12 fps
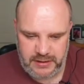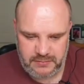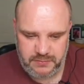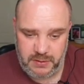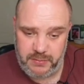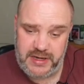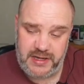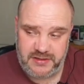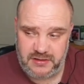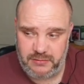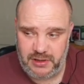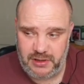But many a
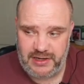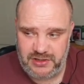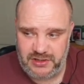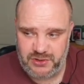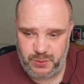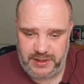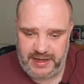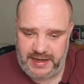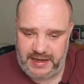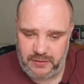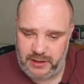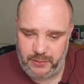time you'll actually just win it
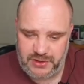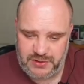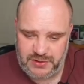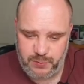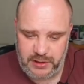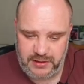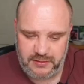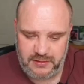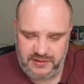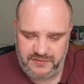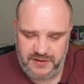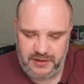outright, which is brilliant. It's
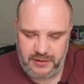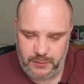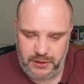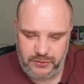fun to watch.